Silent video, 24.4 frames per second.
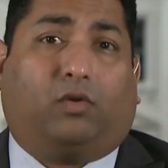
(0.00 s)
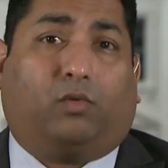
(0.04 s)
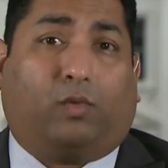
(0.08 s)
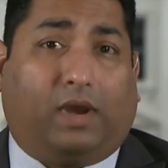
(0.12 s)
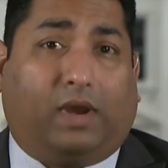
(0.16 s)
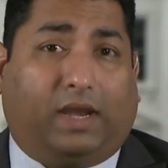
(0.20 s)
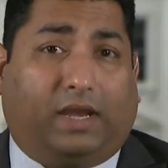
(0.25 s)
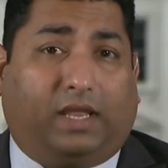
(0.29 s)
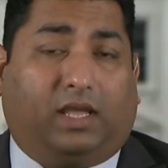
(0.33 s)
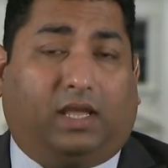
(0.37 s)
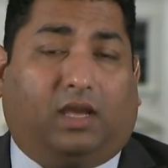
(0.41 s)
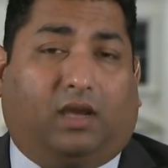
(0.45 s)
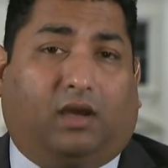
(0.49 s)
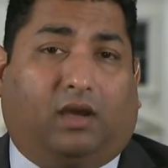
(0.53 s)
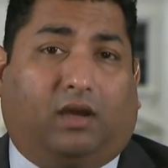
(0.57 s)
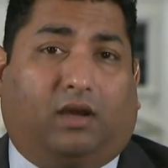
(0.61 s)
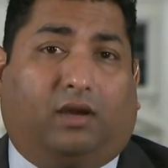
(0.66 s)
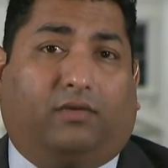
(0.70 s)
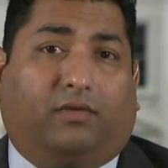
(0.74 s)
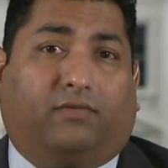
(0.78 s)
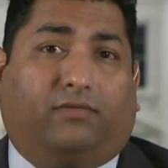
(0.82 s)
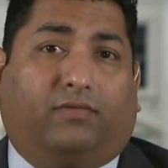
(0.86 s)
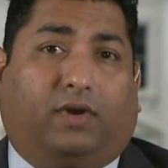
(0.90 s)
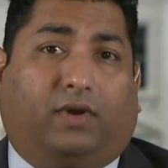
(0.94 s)
already
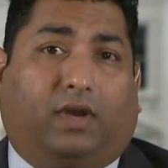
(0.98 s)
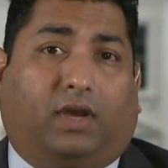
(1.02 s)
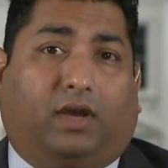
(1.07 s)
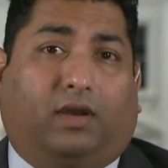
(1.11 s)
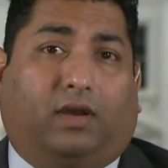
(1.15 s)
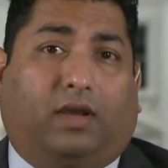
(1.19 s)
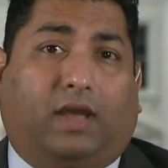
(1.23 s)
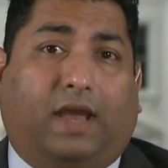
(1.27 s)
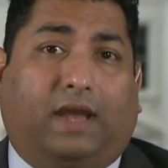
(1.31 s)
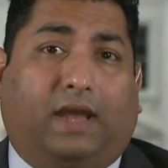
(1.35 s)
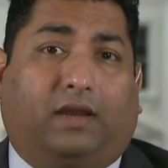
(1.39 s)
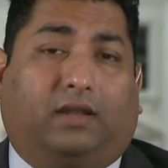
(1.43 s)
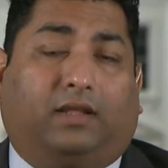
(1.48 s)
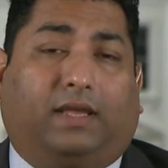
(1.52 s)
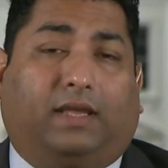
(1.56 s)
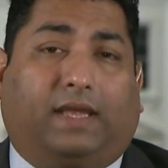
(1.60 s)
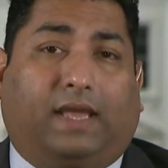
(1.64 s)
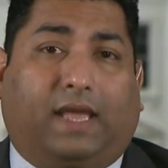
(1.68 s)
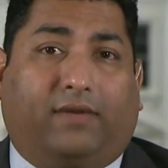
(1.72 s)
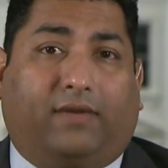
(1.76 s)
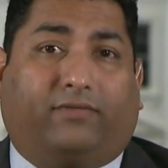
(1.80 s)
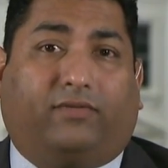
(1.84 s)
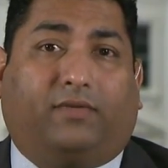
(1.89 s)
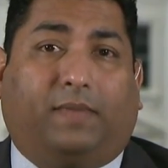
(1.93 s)
of
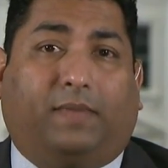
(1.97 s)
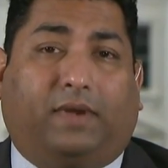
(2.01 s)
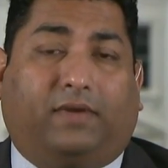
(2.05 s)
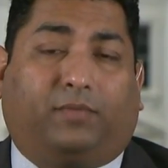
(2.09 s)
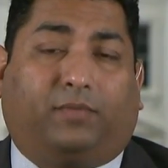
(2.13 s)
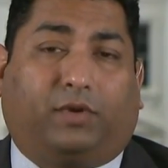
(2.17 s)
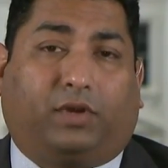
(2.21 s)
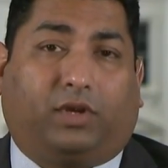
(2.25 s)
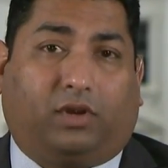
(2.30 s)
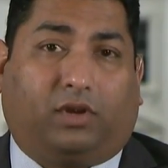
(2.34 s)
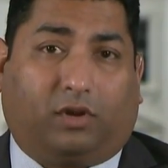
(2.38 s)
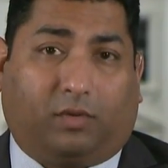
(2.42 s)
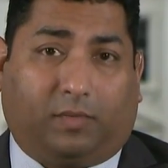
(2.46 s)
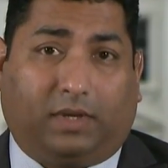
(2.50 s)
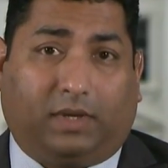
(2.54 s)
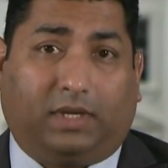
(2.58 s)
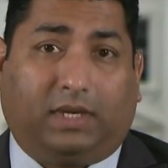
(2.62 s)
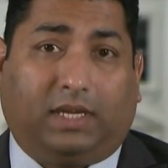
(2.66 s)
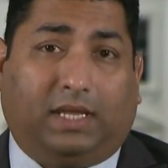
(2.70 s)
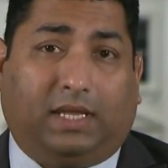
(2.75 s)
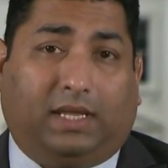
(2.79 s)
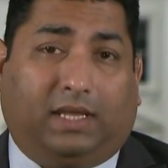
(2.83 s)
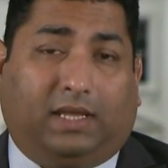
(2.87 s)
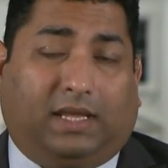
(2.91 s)
handling FMF
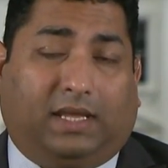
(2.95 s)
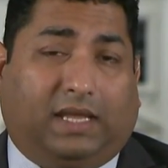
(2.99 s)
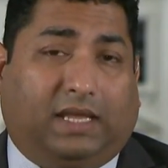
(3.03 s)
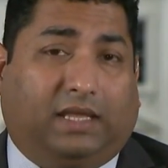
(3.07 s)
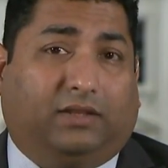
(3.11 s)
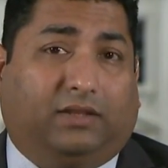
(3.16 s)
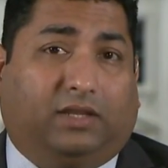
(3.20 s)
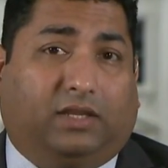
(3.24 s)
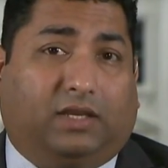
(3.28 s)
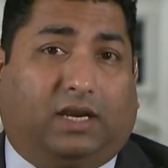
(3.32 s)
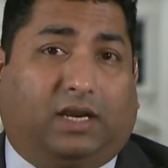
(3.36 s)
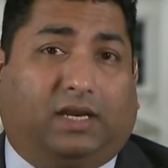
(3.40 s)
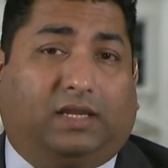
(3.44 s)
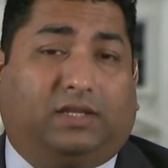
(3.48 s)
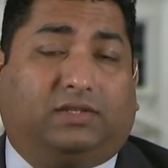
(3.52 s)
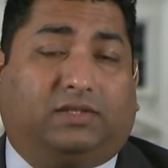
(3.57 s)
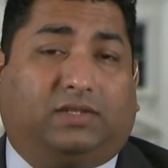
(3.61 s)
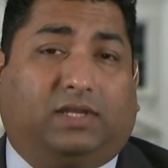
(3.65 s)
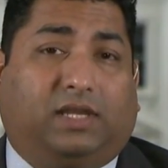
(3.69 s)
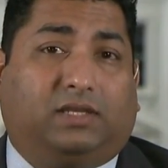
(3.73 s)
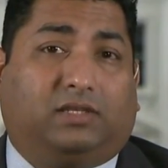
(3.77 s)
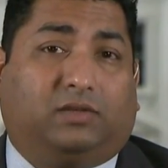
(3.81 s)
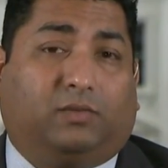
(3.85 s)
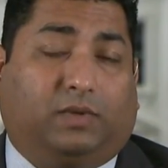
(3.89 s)
procurement in the United
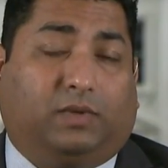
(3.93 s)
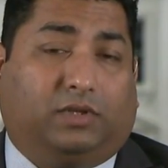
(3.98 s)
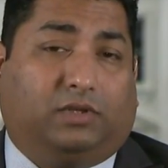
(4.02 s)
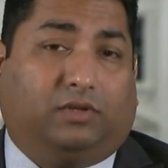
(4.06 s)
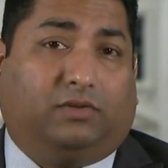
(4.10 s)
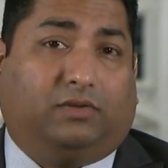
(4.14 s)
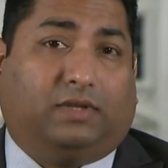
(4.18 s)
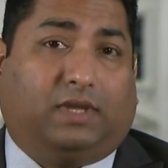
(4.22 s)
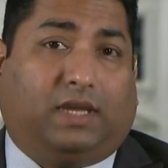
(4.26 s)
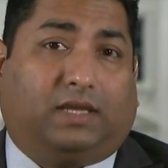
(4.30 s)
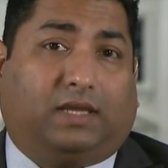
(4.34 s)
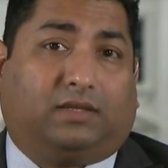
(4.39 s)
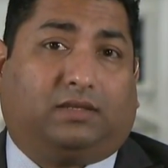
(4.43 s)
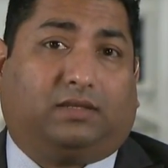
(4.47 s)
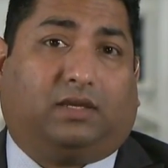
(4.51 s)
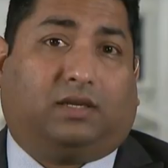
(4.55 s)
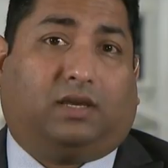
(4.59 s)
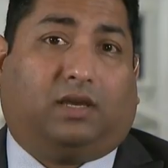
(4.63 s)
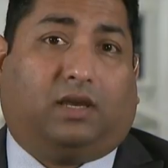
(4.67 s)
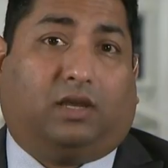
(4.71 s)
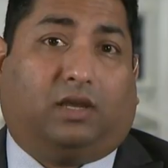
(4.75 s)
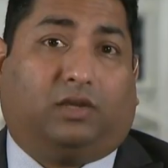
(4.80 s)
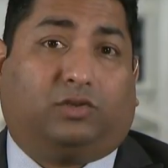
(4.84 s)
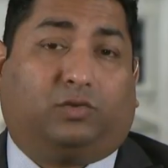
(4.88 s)
States, and we do that
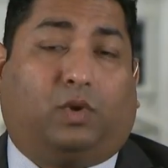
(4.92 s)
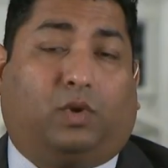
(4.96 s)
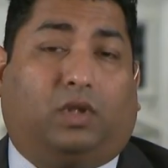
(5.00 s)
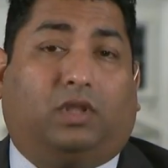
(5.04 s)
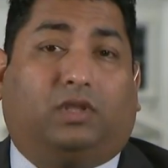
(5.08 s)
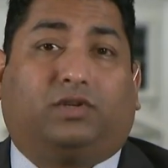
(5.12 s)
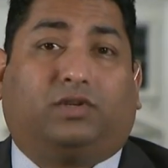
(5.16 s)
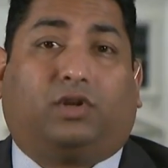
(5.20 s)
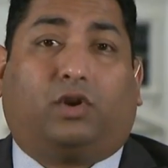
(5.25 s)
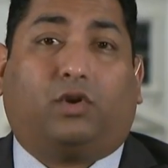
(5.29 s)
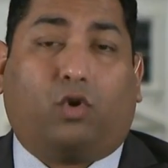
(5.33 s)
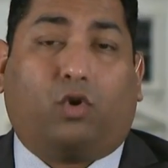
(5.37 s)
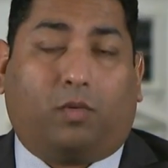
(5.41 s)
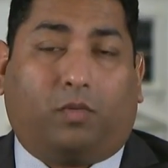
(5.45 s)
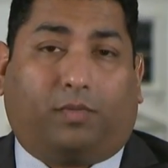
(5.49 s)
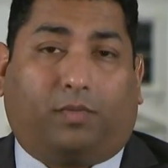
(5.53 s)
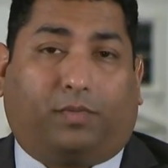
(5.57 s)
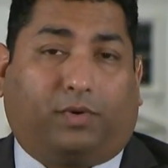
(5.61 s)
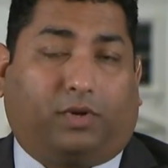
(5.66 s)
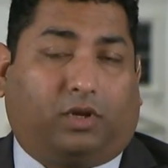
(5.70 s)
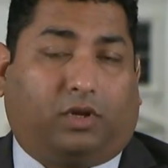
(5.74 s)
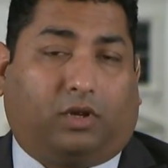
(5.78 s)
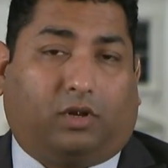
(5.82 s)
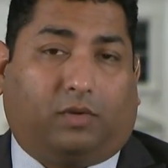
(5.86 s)
as well as our normal
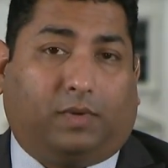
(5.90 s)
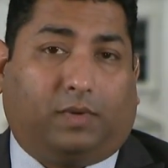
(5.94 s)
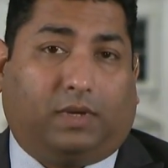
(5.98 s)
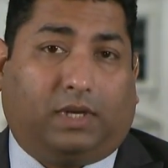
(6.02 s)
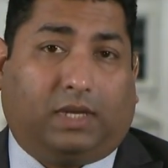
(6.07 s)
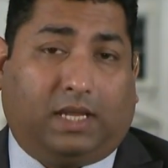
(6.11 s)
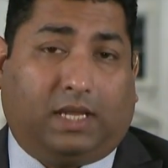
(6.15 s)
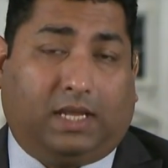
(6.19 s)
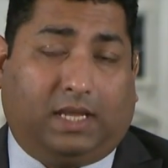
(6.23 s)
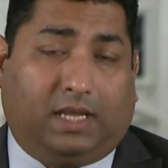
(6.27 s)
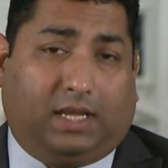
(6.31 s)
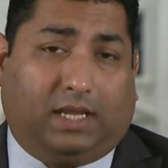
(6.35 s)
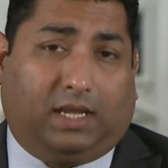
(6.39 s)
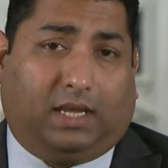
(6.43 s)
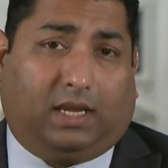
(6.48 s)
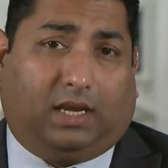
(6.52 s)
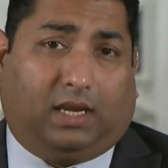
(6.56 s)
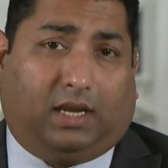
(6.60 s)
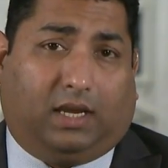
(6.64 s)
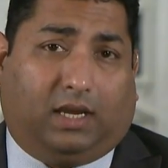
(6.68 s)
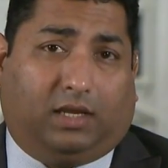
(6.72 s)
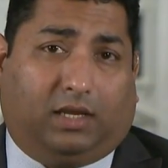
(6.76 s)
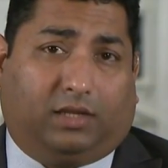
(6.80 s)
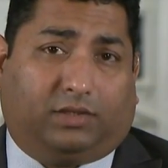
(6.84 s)
procurement.
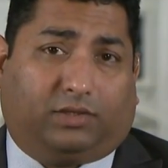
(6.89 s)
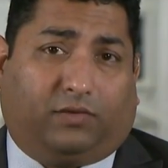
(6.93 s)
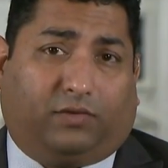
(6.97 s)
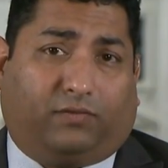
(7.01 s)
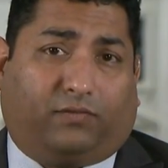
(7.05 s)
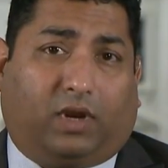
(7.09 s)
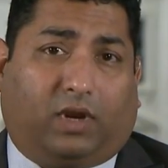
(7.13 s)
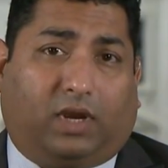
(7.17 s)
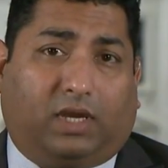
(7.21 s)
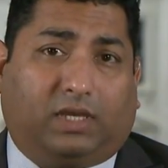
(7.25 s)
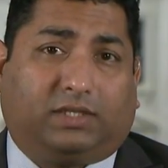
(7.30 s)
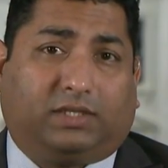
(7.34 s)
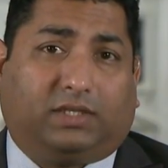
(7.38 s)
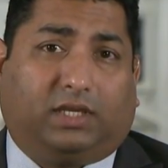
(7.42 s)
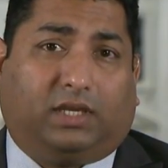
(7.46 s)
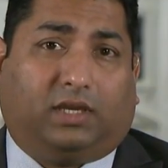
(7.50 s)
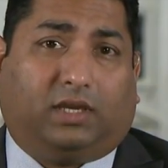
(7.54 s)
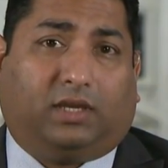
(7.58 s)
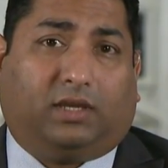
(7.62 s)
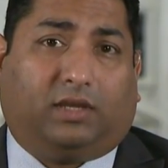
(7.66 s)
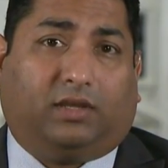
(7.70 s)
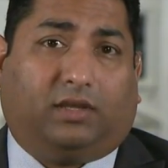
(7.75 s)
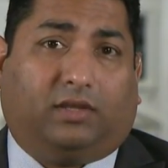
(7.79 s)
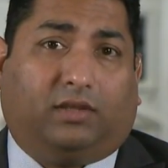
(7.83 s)
So for us,
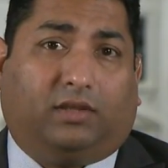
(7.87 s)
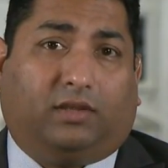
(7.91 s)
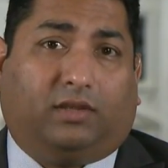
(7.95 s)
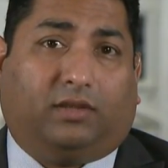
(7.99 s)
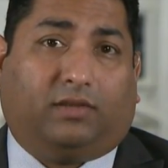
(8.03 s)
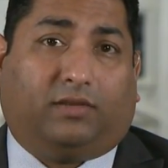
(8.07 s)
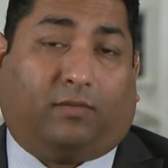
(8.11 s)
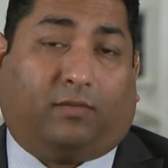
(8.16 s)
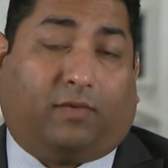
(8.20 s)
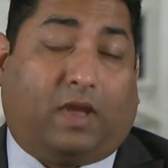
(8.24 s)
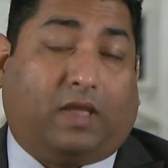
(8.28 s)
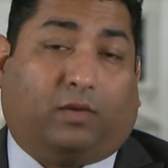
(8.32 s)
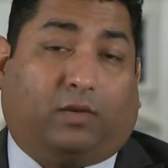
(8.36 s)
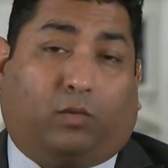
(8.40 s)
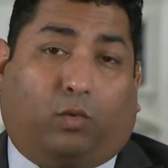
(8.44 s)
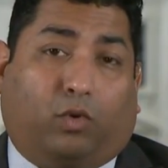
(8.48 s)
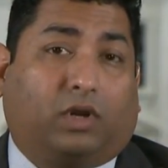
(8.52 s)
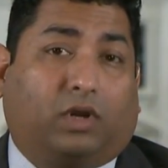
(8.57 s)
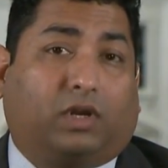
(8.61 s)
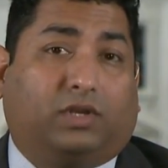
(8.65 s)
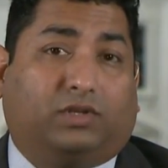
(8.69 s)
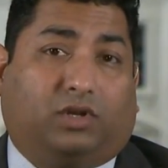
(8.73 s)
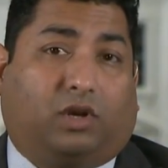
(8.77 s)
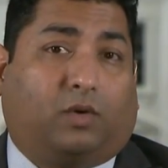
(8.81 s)
the
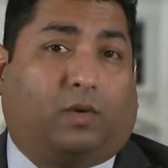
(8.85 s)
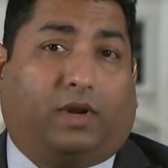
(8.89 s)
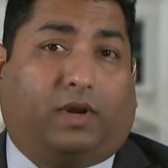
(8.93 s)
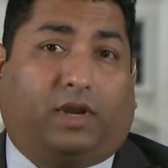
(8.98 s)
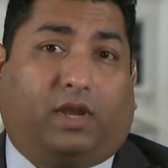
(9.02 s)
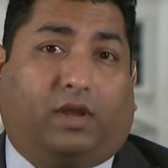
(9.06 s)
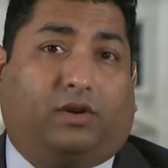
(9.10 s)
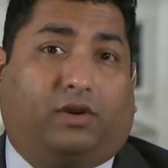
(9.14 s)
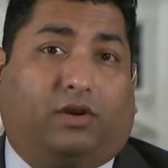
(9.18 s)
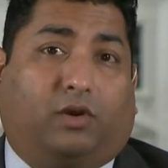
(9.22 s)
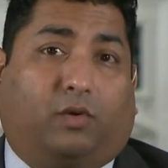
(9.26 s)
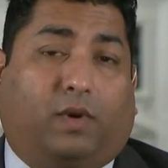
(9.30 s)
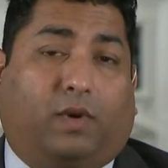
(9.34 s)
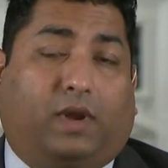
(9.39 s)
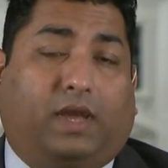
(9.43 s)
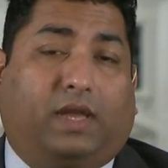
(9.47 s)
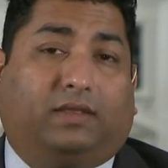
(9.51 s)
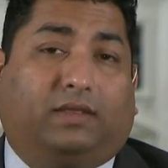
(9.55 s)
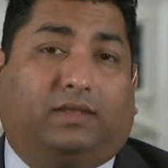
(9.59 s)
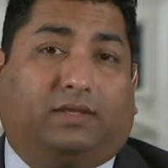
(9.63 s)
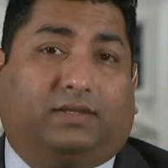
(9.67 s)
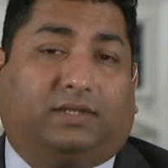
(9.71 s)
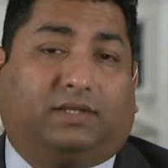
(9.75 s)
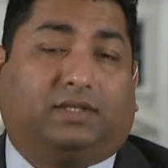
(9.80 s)
work is already
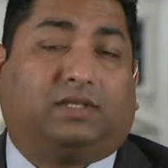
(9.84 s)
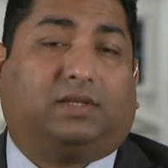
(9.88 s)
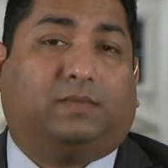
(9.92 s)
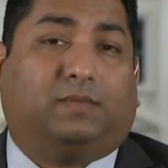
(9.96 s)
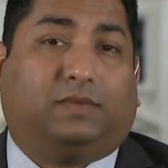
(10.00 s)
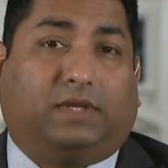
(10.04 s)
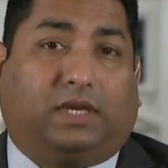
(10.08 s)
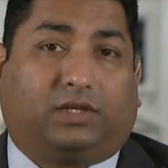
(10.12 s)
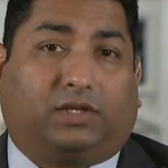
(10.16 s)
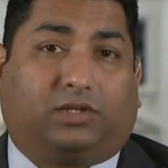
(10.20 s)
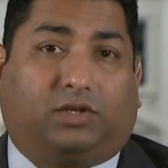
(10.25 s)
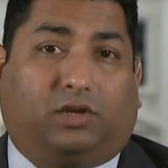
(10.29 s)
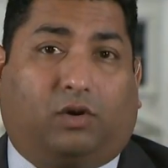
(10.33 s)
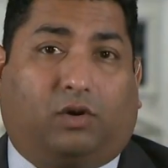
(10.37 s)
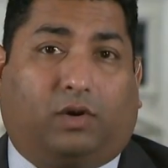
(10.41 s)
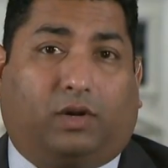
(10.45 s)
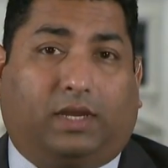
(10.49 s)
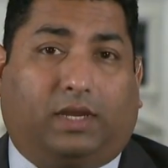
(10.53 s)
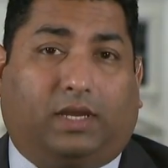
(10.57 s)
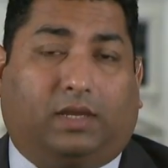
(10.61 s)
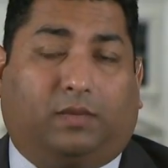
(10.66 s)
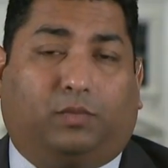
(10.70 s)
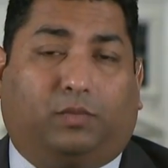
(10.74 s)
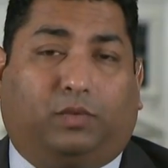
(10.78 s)
underway, and the system's actually
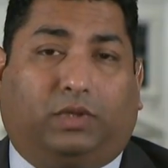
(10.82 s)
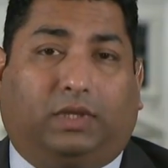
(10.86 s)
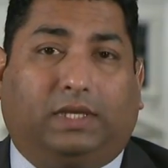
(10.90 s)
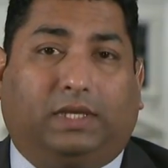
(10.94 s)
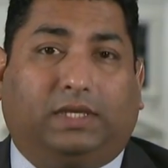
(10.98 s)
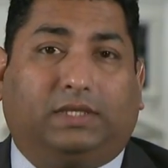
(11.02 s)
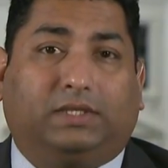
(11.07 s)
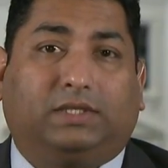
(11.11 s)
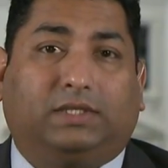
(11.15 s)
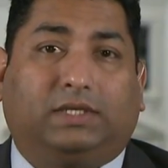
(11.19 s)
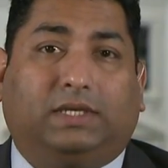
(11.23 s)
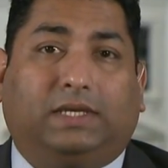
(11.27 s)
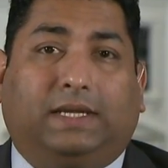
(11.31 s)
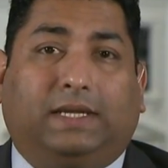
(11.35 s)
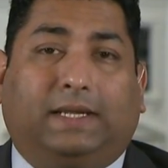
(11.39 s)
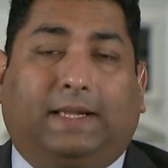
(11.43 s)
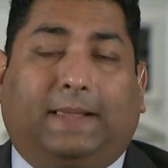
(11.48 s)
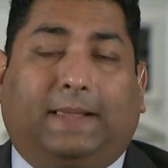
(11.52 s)
already in place.